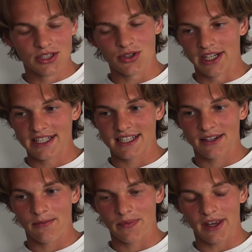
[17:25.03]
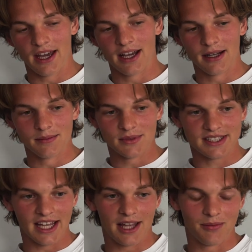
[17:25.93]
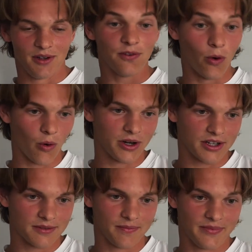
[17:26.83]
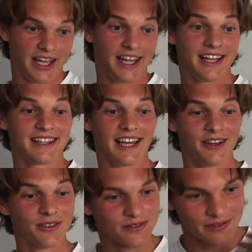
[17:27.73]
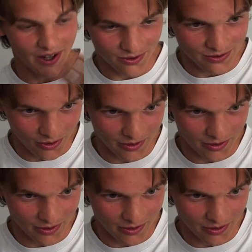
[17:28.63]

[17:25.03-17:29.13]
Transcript: those times, those injuries set me forward.